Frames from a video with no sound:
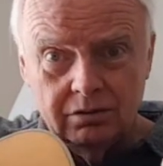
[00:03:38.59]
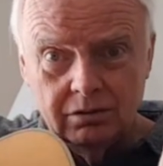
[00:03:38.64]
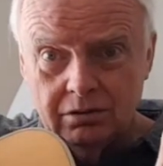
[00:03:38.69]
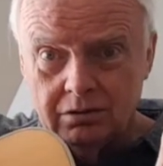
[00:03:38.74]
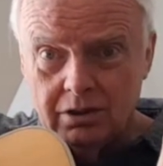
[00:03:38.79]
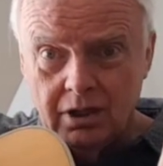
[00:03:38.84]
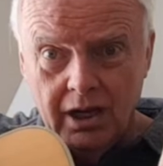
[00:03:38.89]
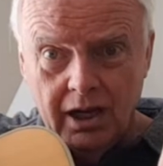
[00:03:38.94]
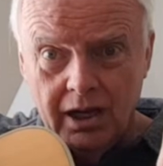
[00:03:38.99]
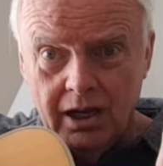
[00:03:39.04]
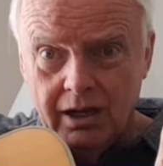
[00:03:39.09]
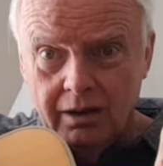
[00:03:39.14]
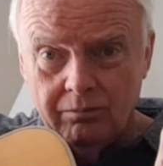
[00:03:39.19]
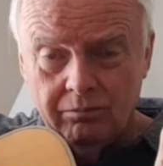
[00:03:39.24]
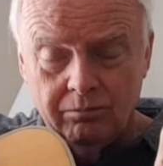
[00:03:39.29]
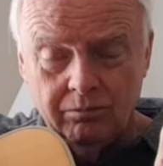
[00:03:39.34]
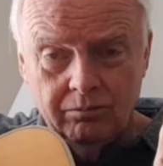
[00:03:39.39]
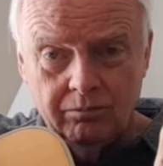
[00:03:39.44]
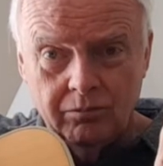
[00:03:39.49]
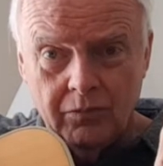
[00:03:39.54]

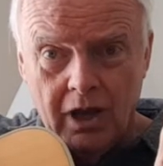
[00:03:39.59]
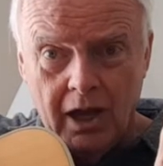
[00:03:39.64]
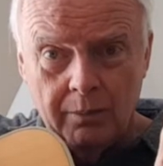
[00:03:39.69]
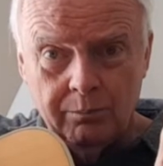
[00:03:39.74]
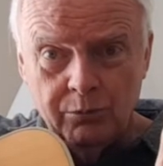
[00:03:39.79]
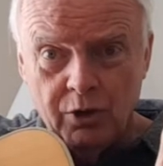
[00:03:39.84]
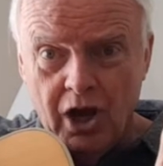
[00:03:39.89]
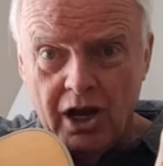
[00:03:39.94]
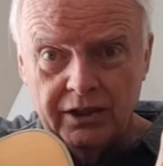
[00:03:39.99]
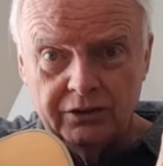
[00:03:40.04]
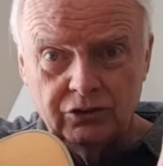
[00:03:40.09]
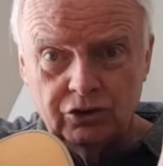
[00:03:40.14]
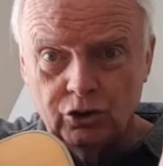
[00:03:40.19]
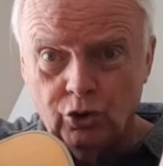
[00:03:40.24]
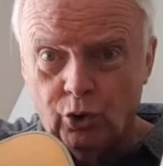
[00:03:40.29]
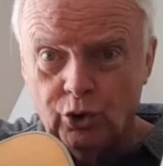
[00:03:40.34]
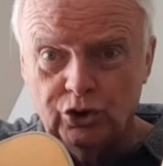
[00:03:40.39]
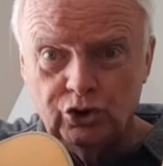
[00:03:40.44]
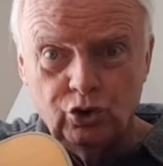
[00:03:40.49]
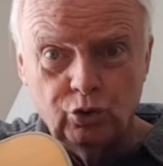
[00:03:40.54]
I'm not
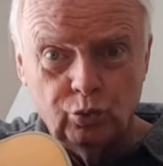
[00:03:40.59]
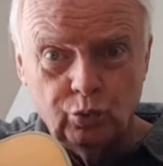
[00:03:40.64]
going to